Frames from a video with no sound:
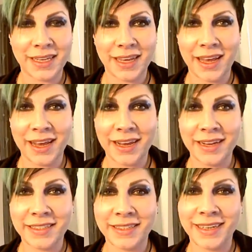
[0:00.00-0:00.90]
Hi,
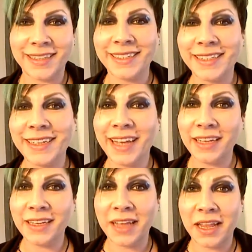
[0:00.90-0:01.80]
it's Stacy
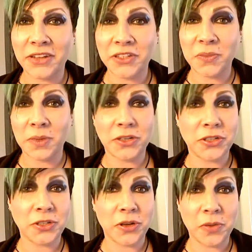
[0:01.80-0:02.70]
again, and I just wanted to
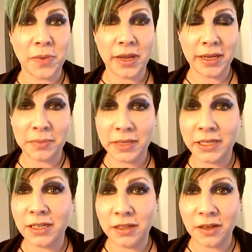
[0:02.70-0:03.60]
show you my
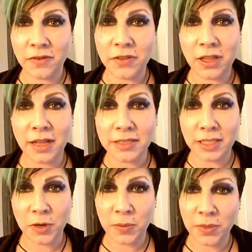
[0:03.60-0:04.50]
completed look of the glossy
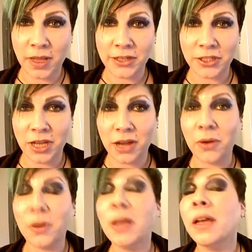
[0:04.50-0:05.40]
purple
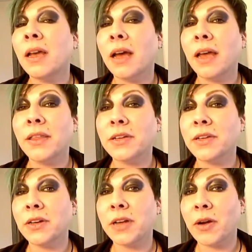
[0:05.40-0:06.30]
eyeshadow. I think it
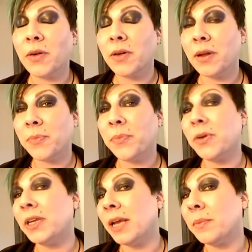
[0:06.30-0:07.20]
turned out
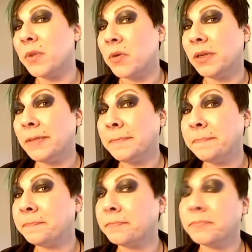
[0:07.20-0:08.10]
pretty damn cool.
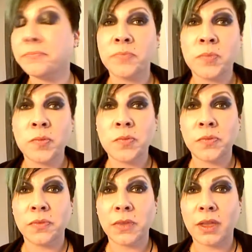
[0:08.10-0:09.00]

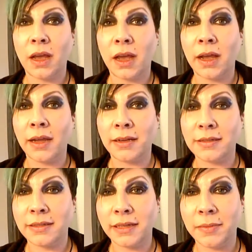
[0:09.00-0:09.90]
I
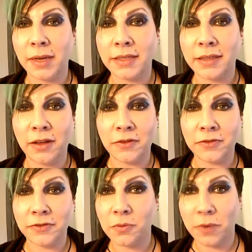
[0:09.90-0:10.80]
could see
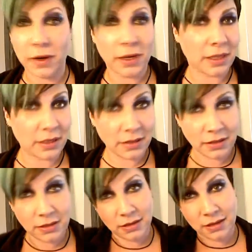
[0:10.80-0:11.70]
myself wearing
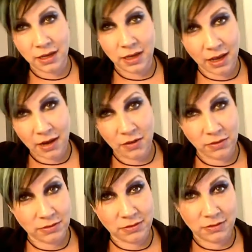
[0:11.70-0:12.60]
this out
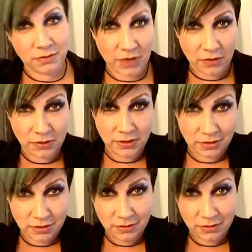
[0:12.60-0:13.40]
if I was